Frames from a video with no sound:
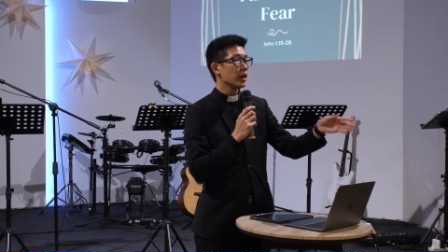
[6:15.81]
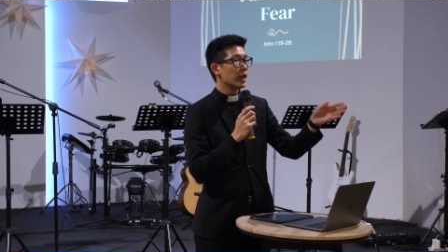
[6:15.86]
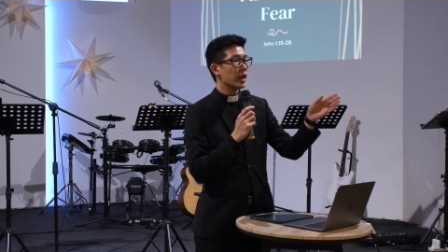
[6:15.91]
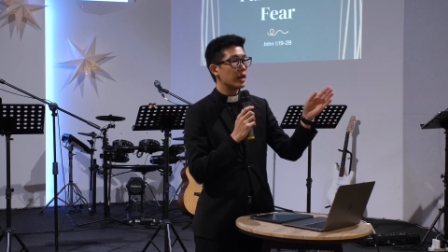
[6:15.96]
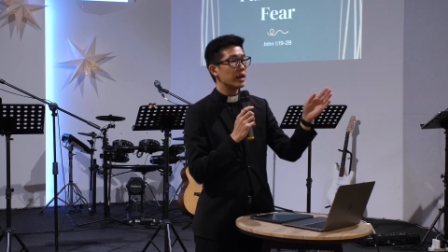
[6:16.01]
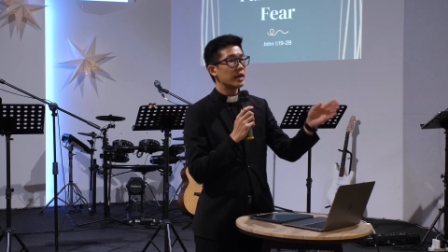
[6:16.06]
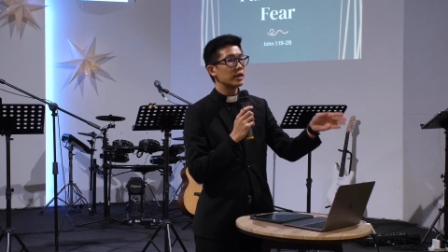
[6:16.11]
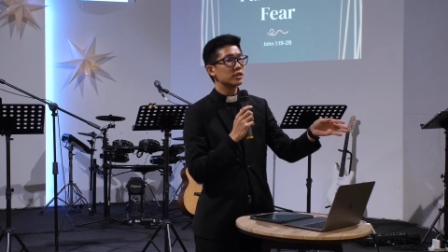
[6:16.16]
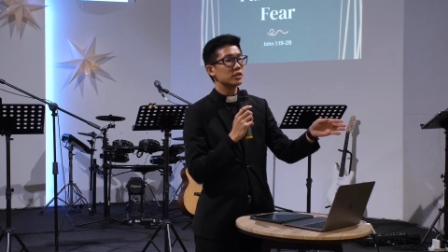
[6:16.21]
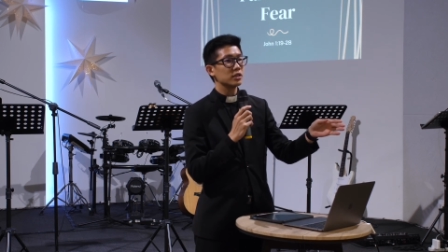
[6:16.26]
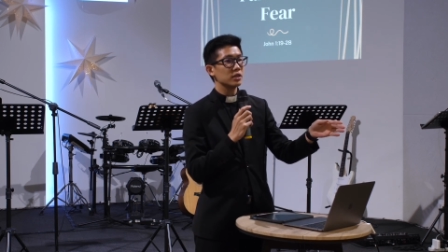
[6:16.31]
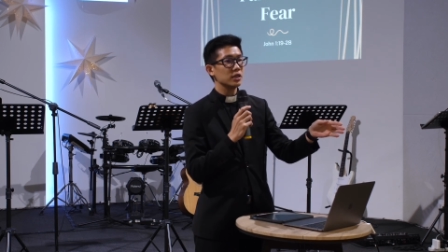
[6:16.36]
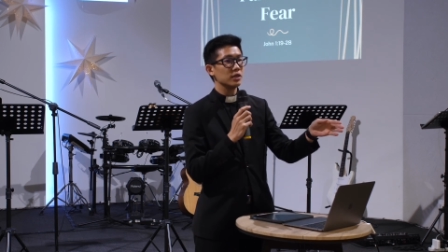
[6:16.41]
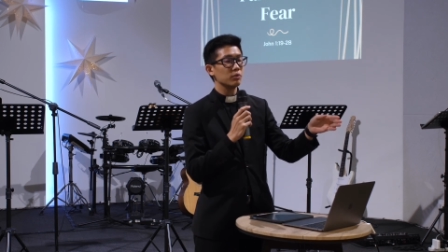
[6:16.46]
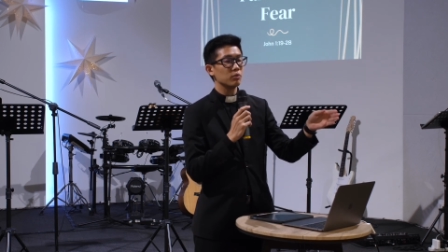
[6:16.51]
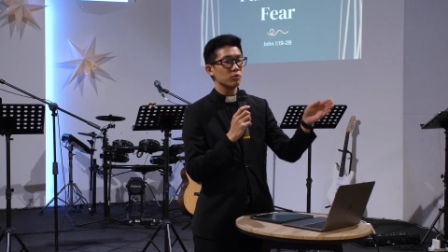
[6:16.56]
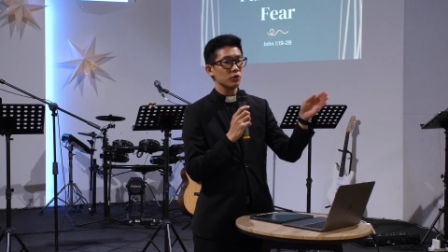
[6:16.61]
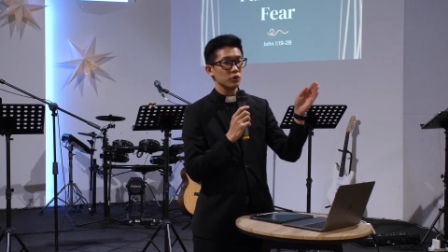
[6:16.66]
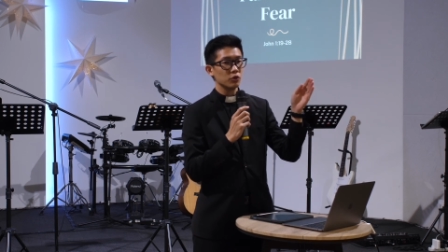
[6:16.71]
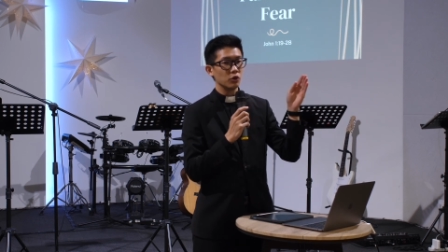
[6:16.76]
And
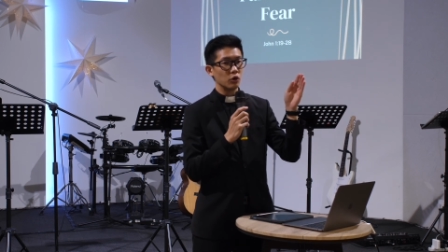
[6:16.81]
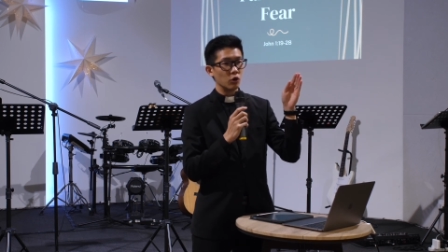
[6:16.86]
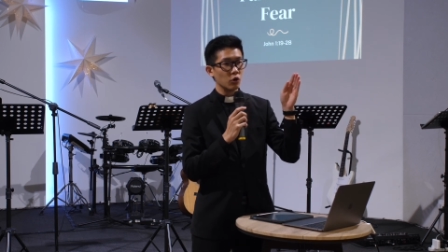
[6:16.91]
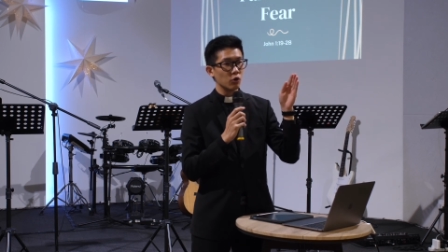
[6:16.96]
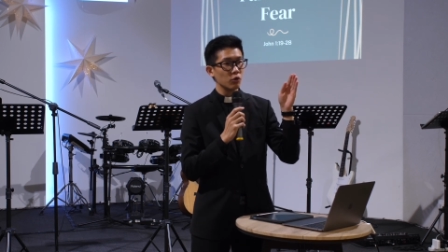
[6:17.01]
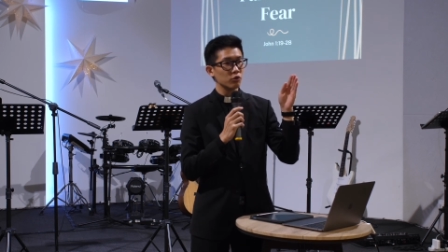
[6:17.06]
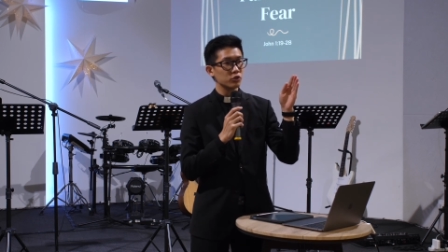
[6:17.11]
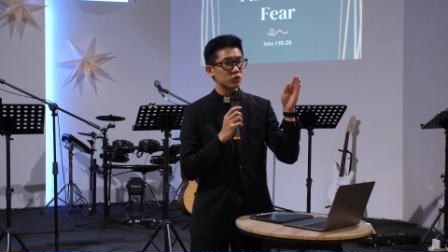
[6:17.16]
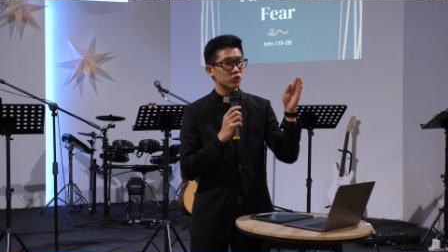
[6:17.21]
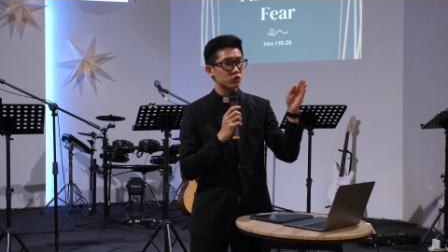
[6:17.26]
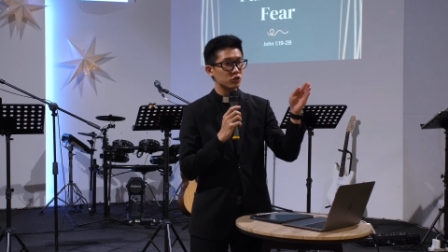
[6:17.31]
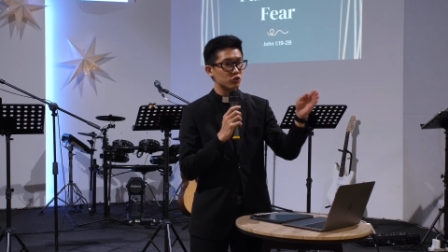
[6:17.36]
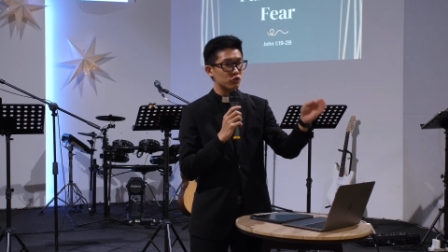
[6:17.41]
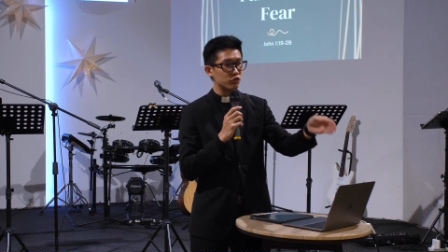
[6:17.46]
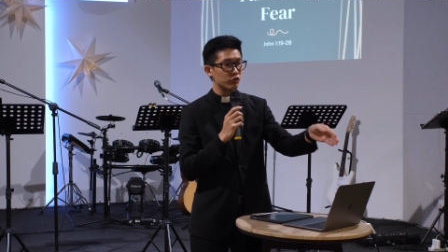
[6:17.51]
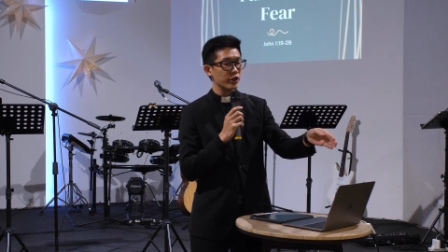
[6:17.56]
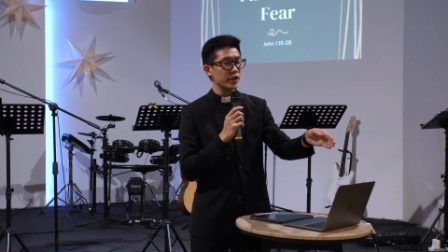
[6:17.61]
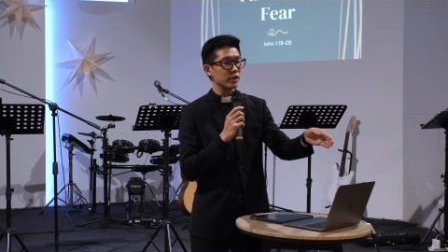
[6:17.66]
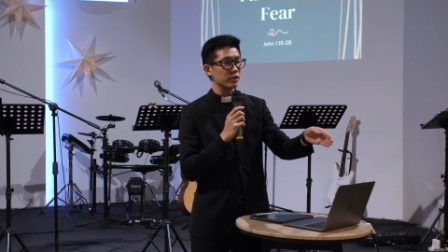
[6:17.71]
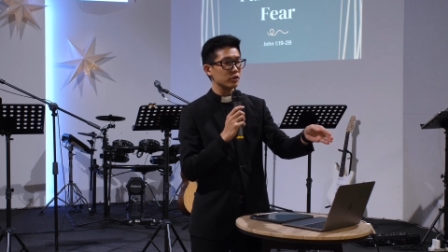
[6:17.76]
actually, you go
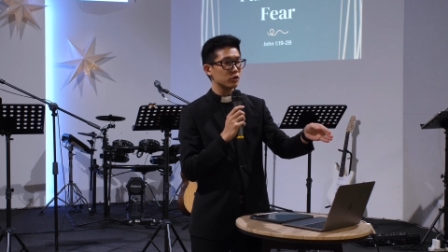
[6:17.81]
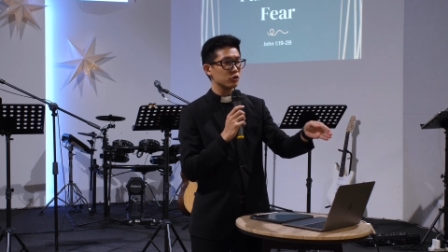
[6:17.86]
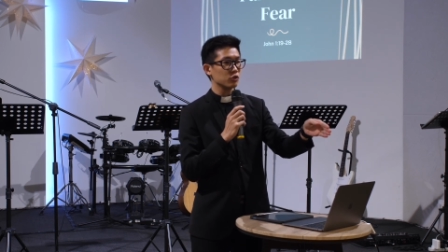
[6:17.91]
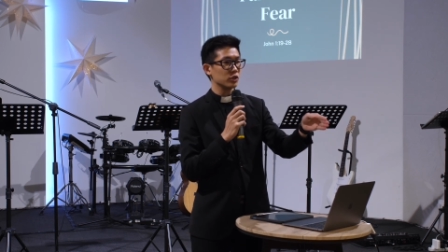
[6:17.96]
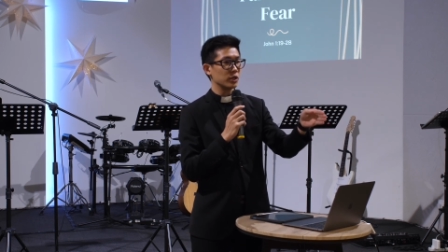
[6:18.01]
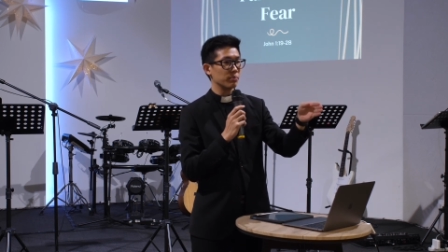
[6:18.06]
straight to